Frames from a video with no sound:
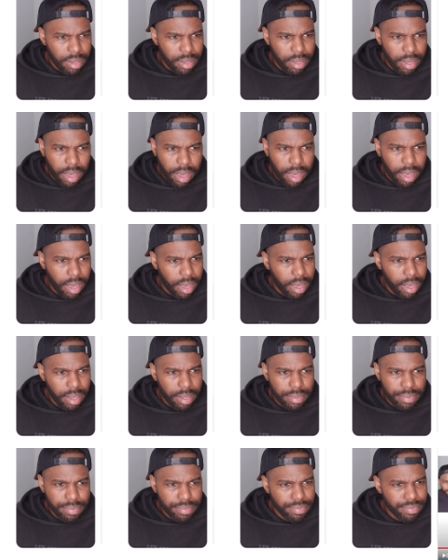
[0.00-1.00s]

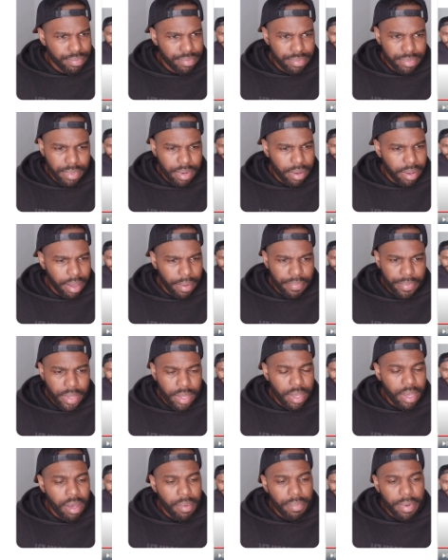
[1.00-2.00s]
Yeah, okay.
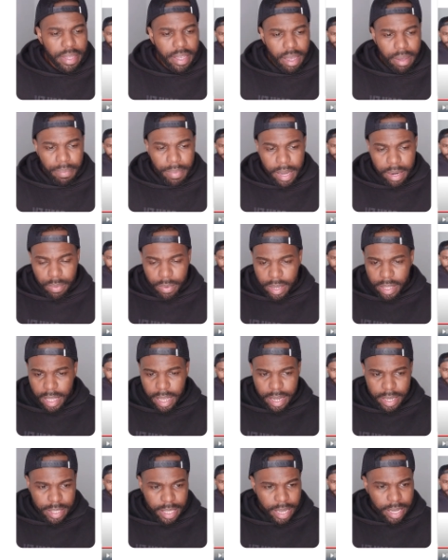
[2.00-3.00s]
But yeah, by the way, like,
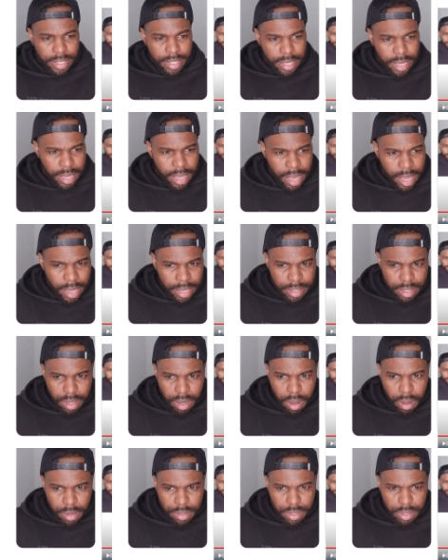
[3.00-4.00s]
like I said, guys,
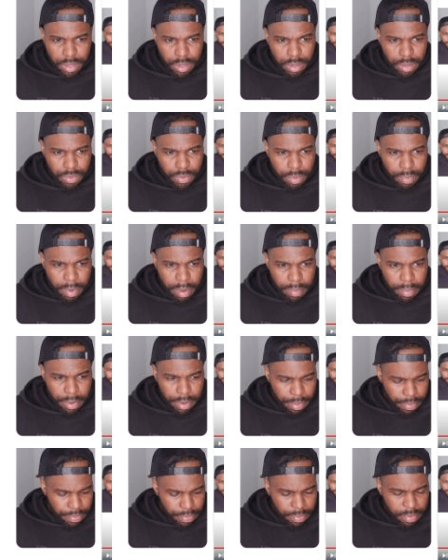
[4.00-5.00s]
also
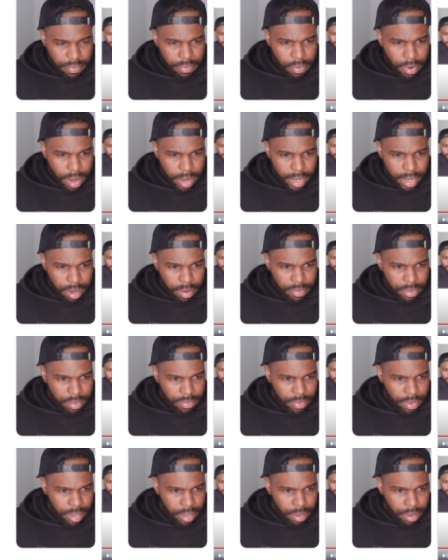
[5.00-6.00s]
remember, before I get off this
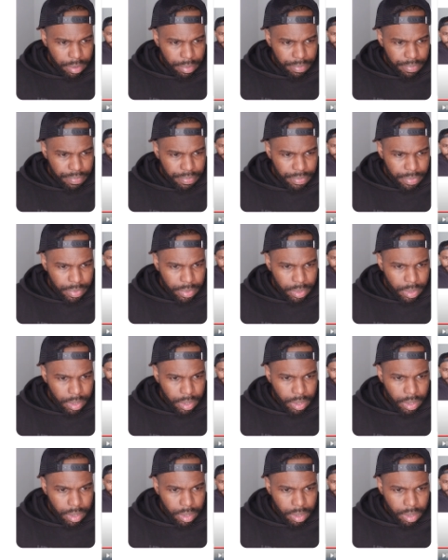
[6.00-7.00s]
video,
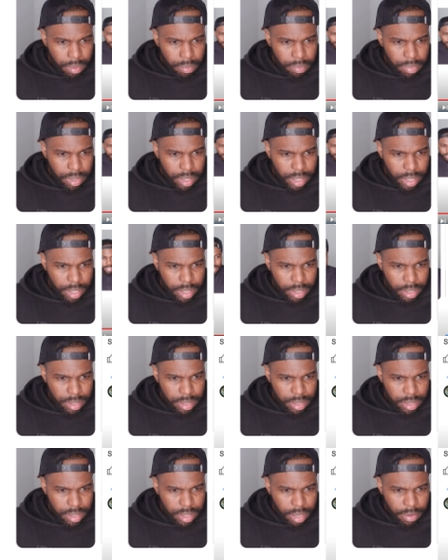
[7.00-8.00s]

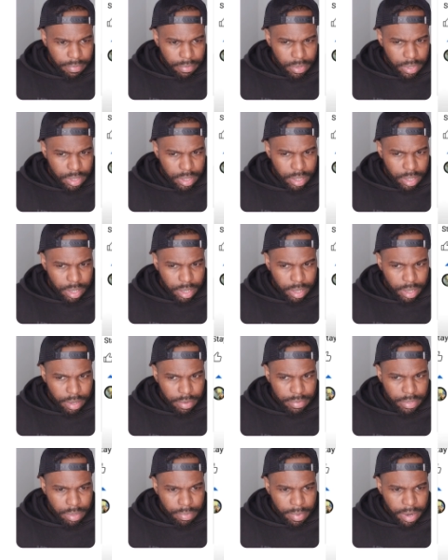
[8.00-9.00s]
please, if you see it,
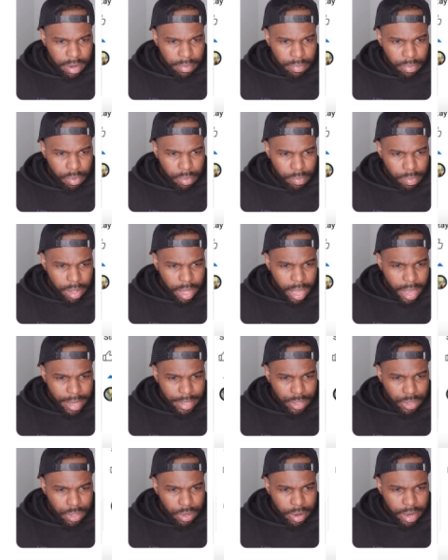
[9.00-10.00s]
if somebody
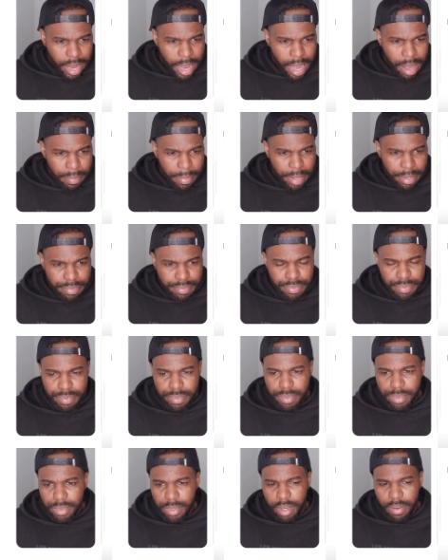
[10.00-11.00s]
replies to your comment,
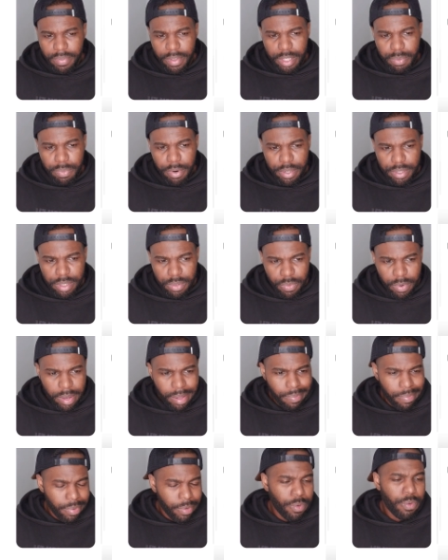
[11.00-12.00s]
if this person
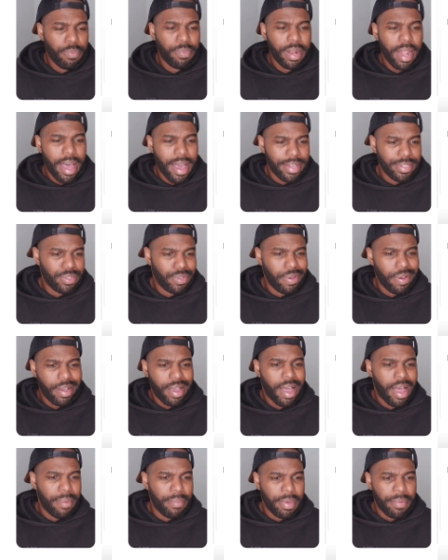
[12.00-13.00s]
replies to your
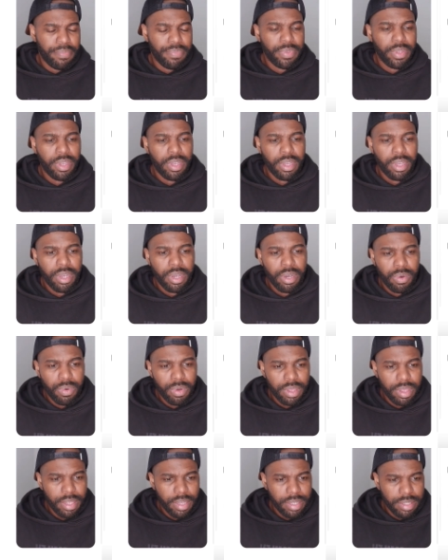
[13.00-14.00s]
comment
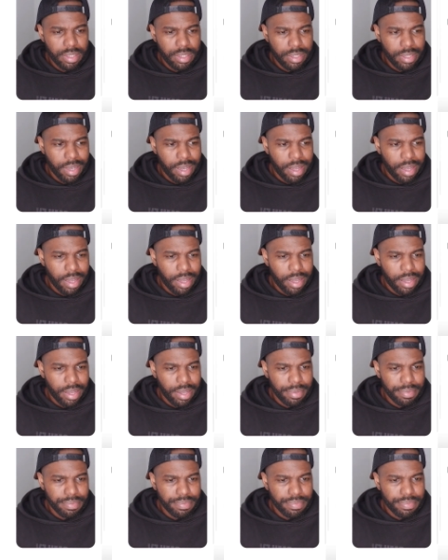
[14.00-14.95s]
with this uh,